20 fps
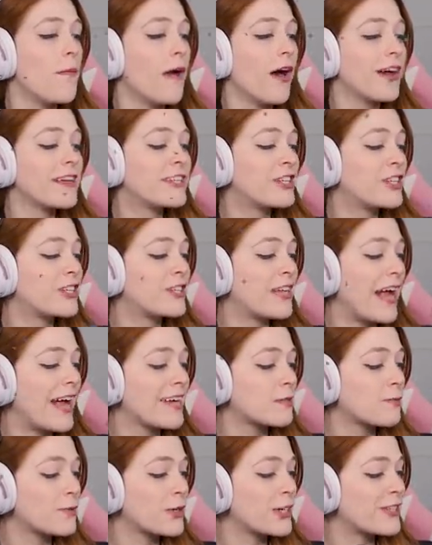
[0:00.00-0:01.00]

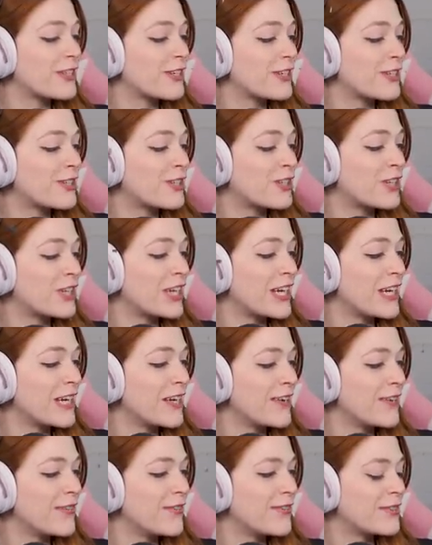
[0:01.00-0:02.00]
Aspiration
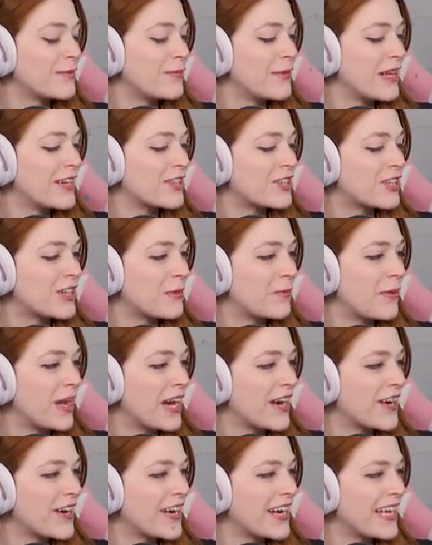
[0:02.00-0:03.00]
achieved! Mansion
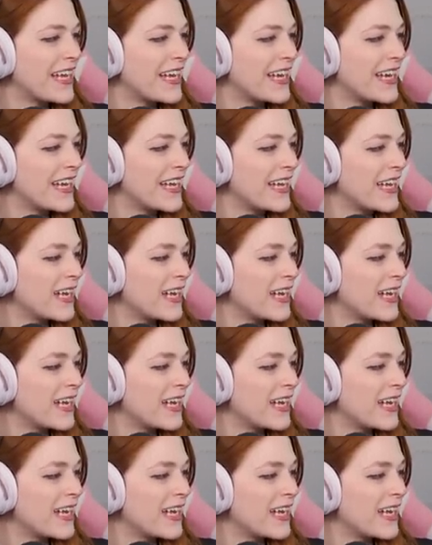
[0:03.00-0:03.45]
Baron!